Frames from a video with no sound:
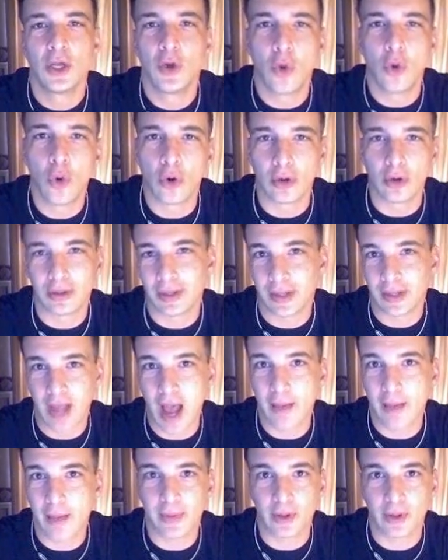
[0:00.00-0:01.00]
or like
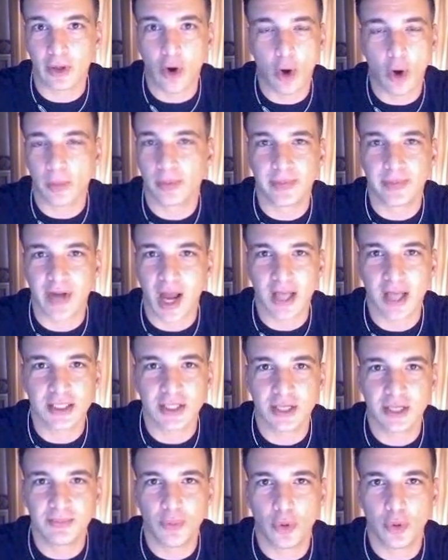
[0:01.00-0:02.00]
carbon
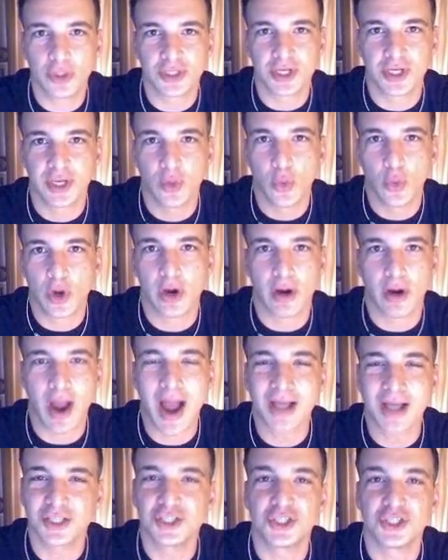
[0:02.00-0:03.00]
monoxide poisoning where
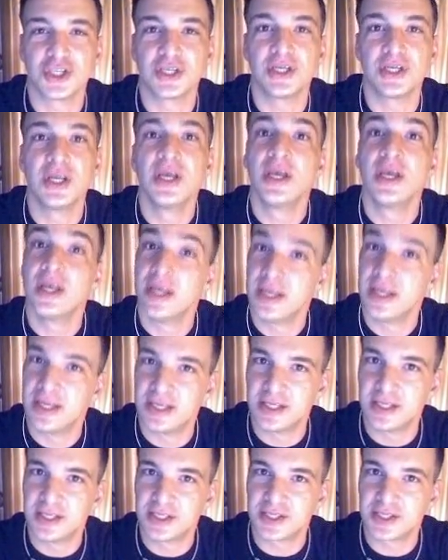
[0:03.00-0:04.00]
oxygen
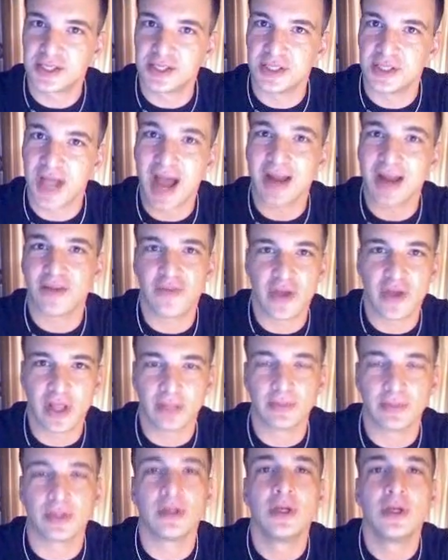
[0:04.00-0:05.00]
is not
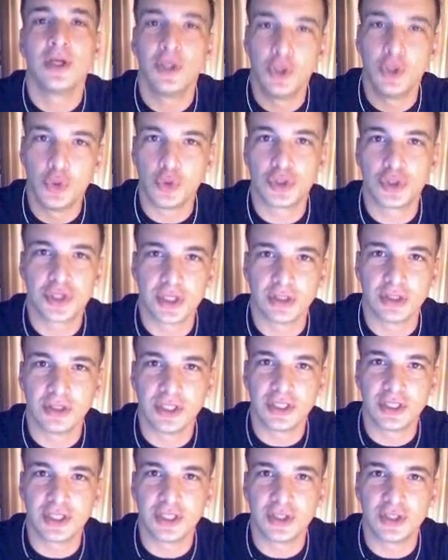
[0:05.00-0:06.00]
available, you still
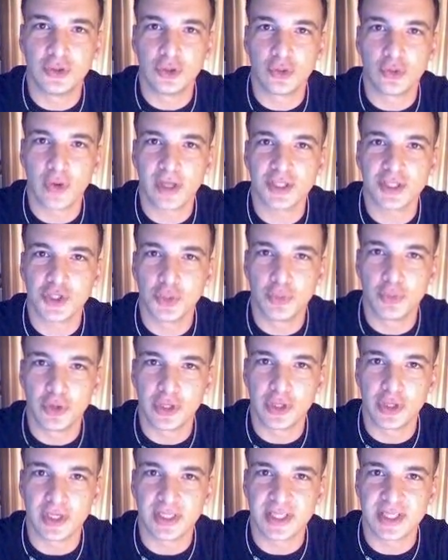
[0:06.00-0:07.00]
need to do the rescue
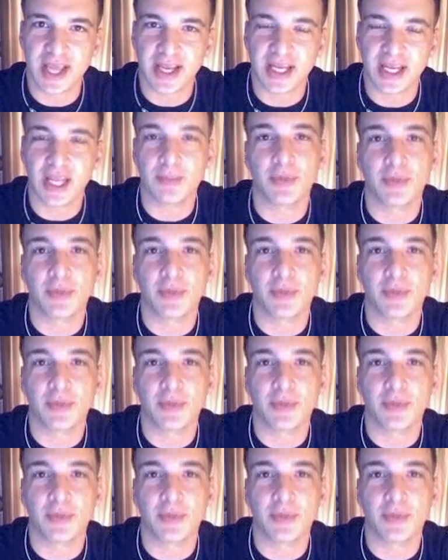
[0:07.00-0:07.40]
breathing technique.